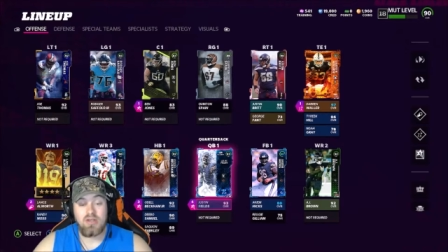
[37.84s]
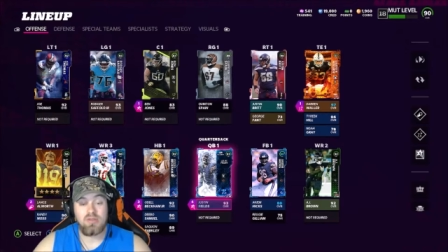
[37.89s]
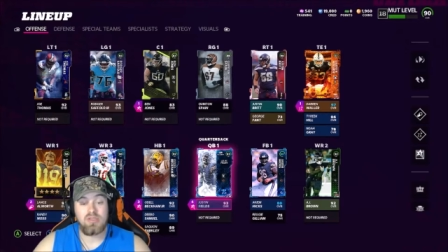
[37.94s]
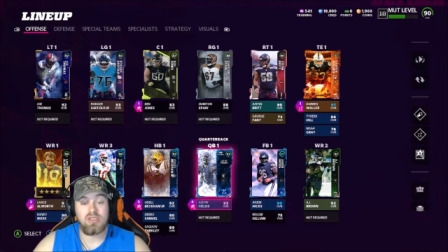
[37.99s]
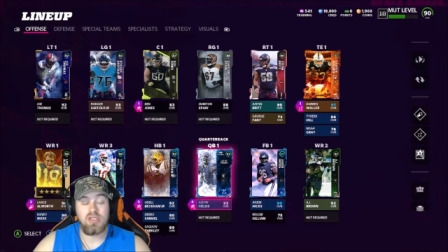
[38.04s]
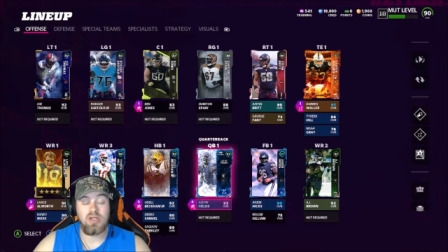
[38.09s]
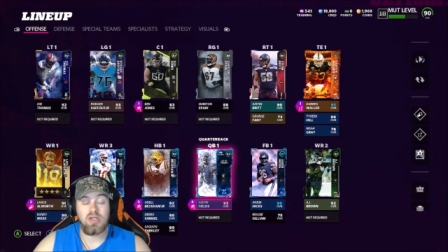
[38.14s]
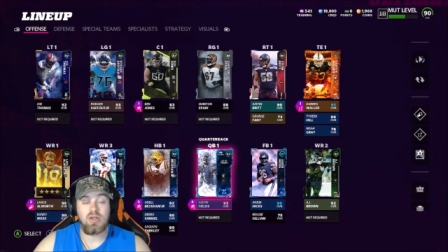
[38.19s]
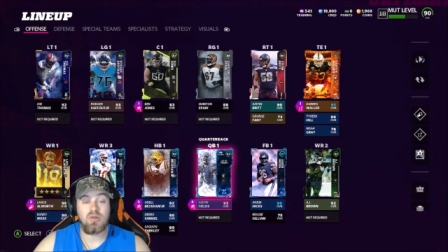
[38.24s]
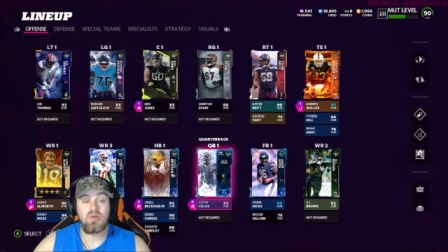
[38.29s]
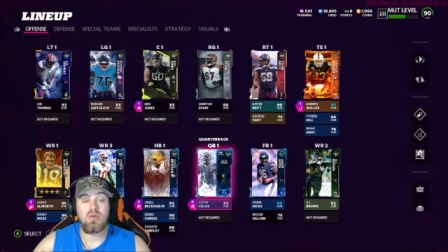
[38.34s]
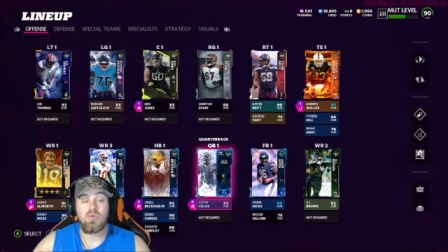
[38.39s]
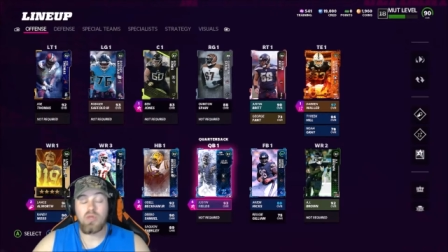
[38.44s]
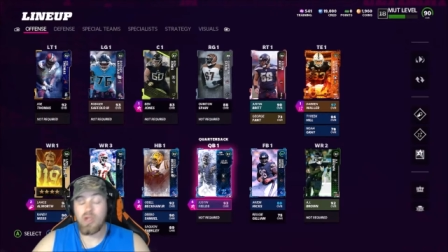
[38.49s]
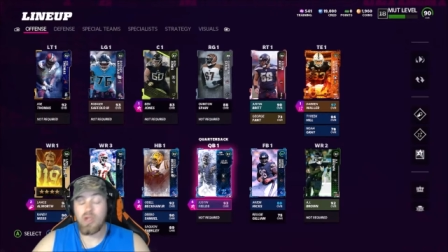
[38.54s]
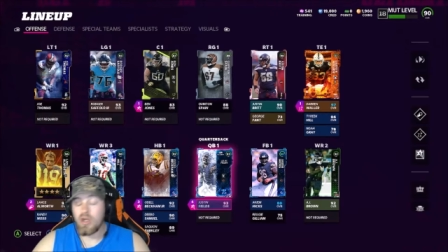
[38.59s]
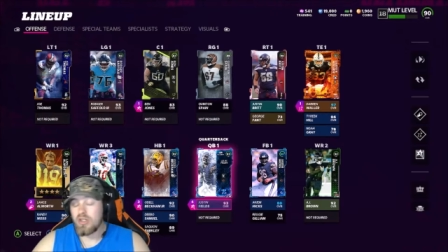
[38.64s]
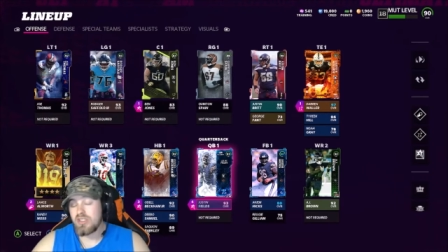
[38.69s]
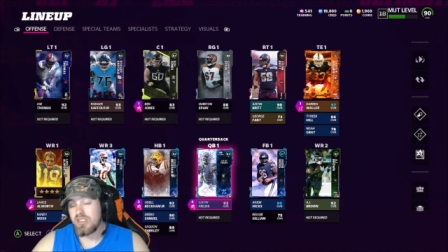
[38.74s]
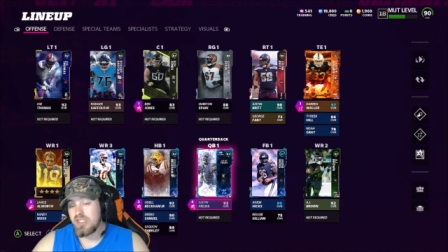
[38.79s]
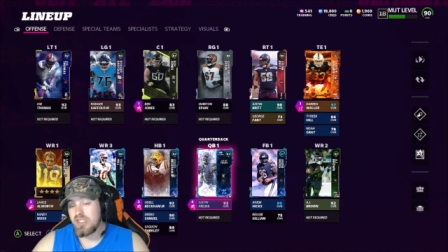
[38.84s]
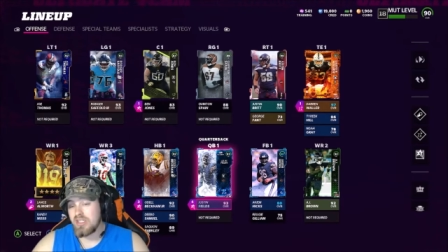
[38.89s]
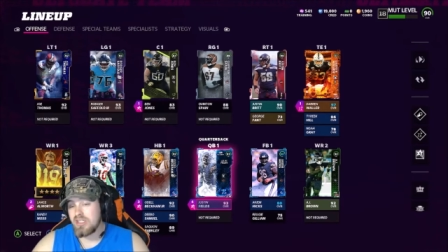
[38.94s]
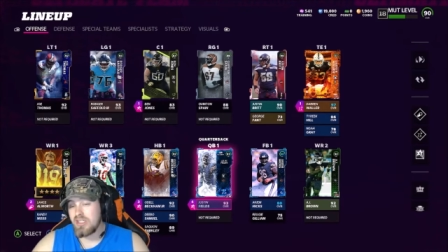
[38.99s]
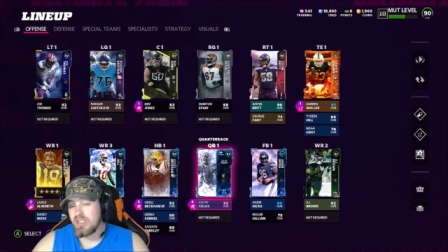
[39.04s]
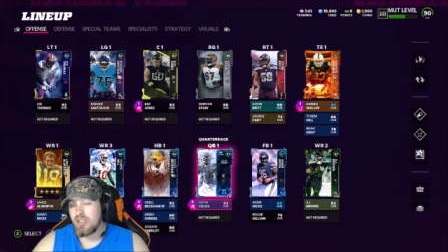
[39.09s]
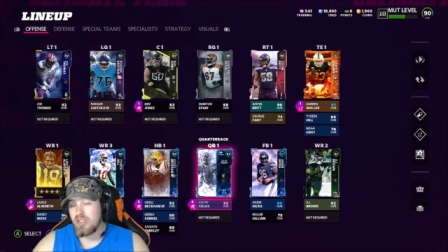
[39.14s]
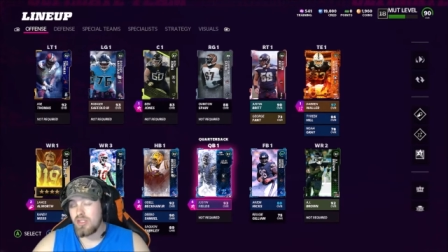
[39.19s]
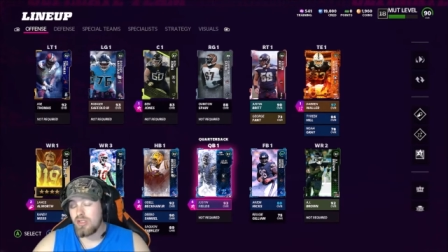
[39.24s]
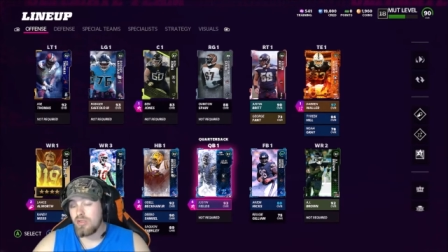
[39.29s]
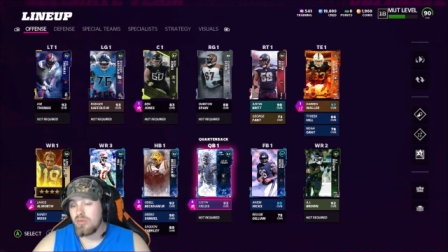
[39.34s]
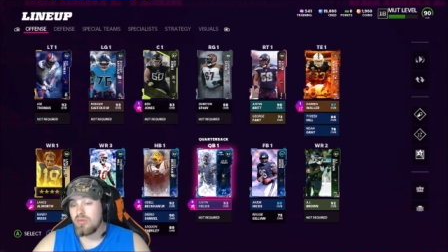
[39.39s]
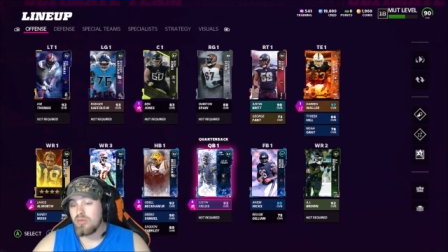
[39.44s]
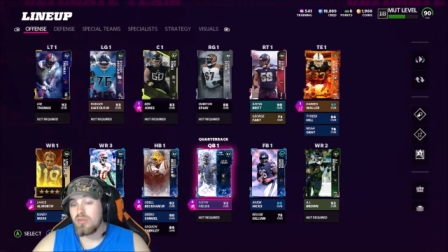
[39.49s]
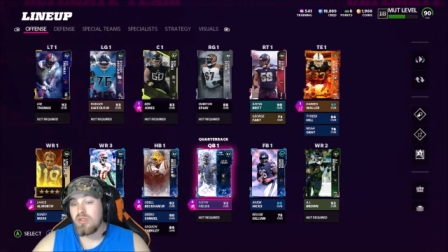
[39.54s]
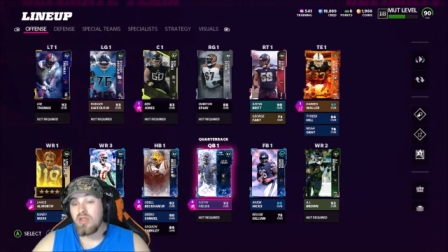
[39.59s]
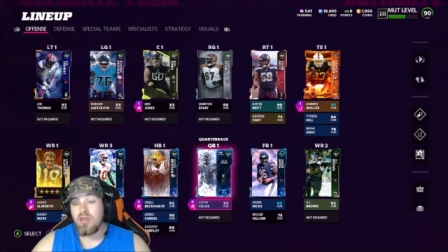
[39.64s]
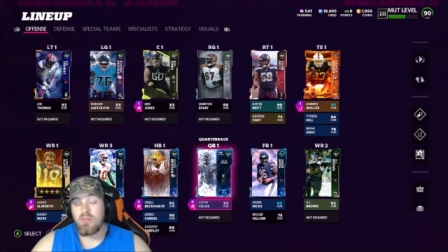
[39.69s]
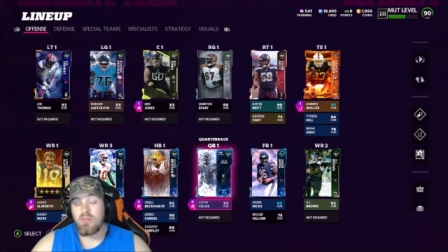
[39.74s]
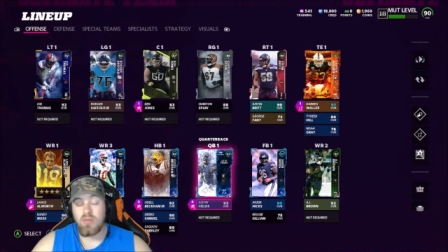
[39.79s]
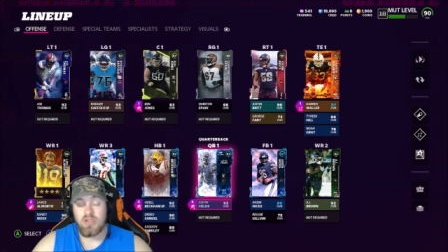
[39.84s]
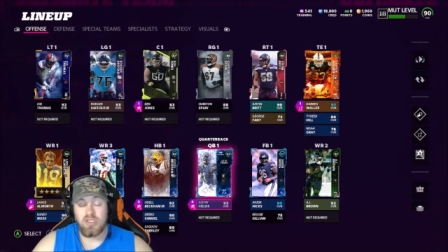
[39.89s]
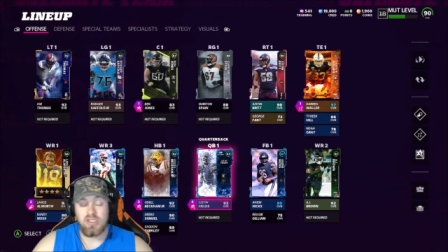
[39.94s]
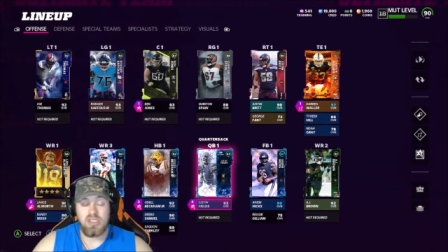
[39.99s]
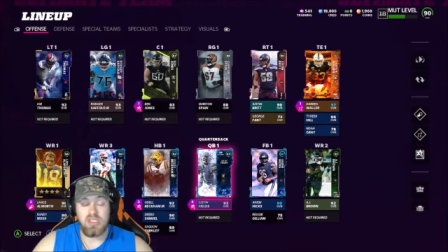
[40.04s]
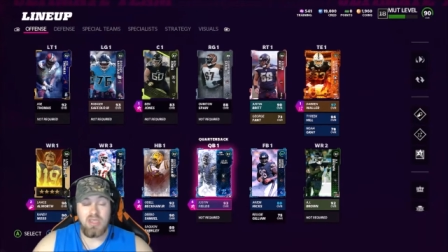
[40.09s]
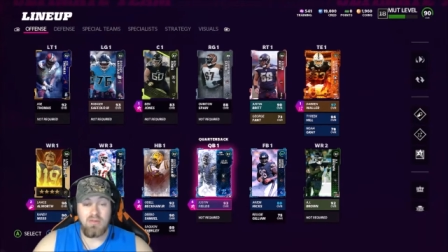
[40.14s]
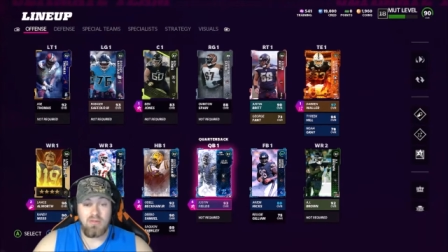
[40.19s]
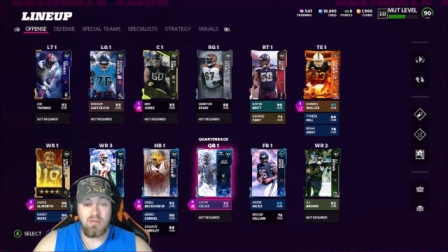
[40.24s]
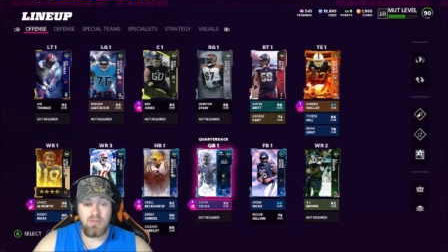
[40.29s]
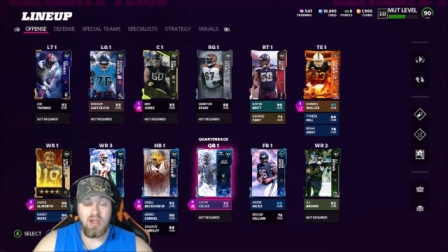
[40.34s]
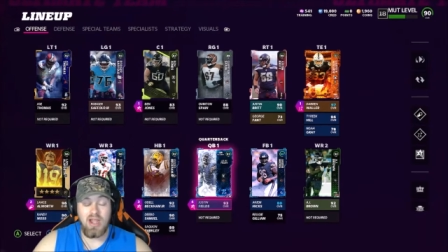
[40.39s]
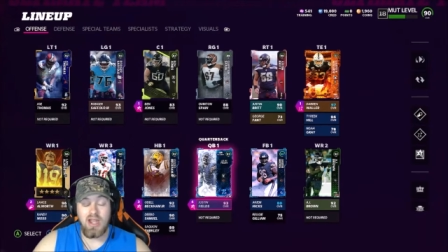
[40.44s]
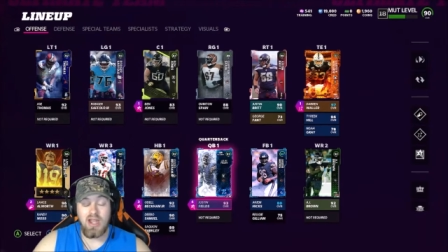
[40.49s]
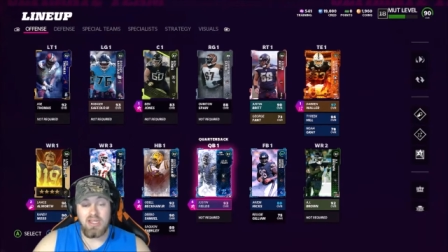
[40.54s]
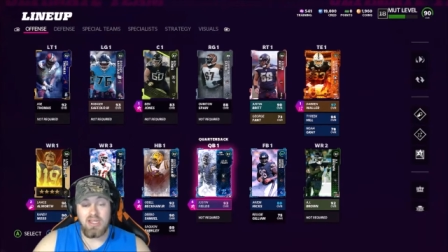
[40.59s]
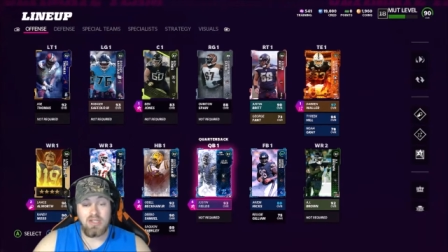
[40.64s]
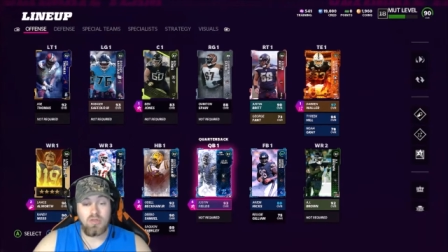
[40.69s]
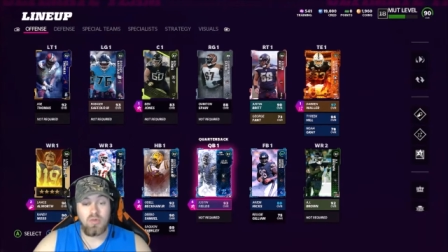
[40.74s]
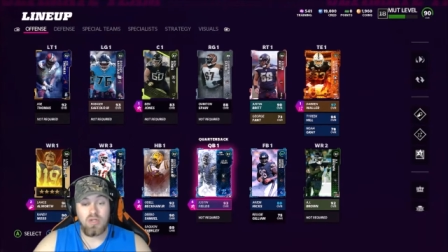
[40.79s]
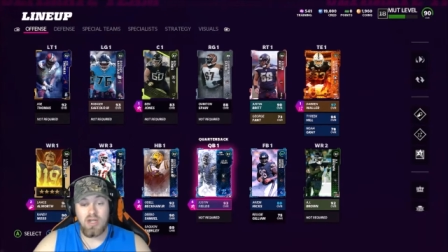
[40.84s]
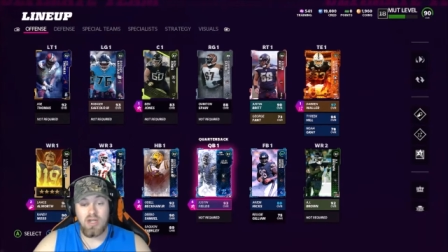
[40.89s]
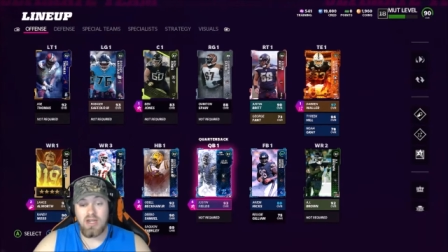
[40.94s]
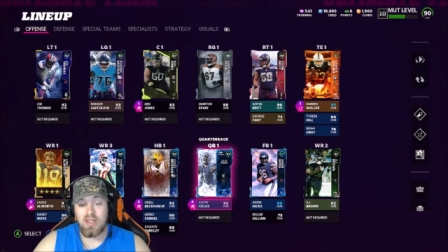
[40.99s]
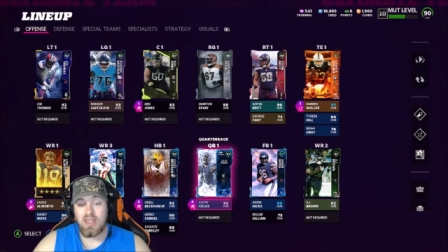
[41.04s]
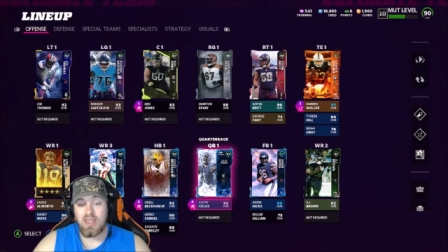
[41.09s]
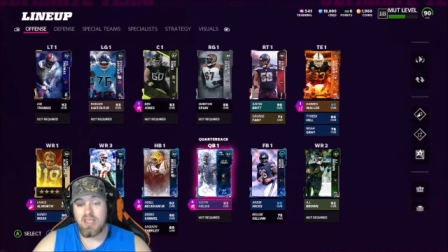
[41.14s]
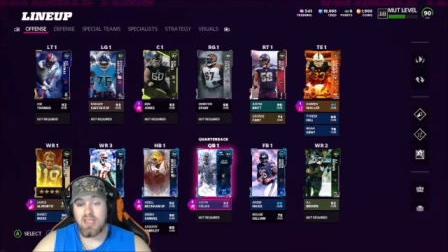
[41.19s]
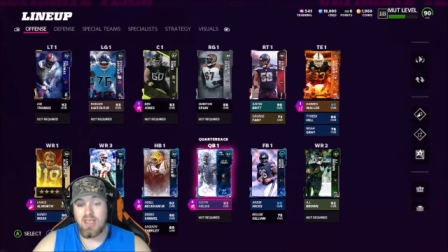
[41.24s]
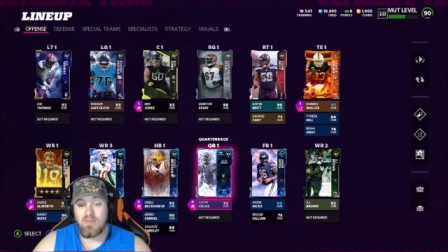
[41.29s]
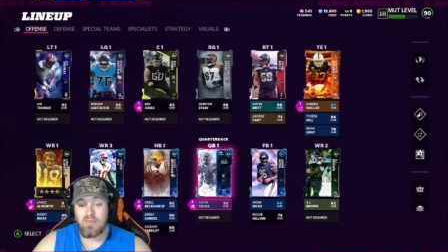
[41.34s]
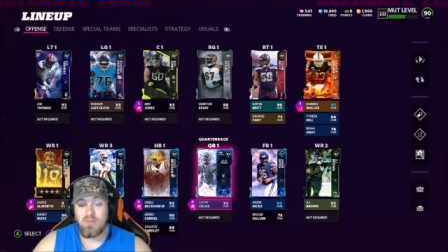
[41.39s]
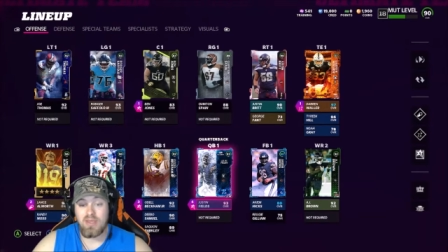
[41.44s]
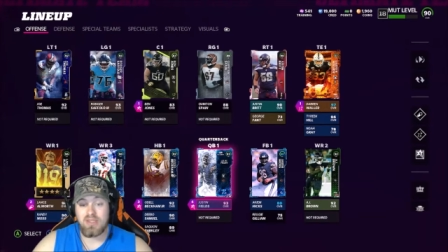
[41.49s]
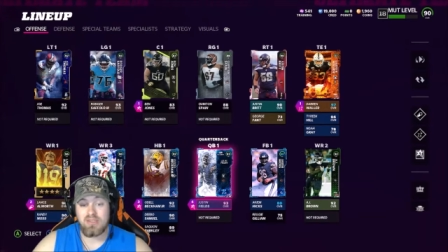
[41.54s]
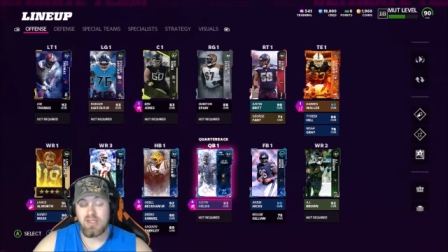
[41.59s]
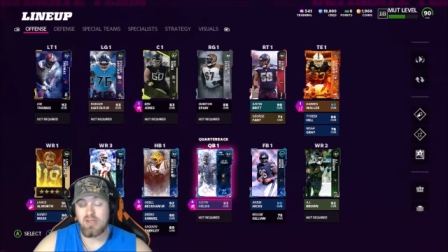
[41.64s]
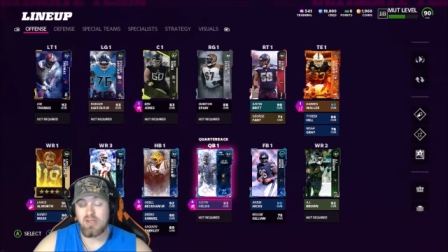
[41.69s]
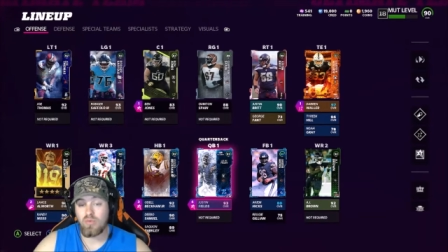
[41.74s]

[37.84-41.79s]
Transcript: So we are six and two, but just keep in mind I did quit out of that game because I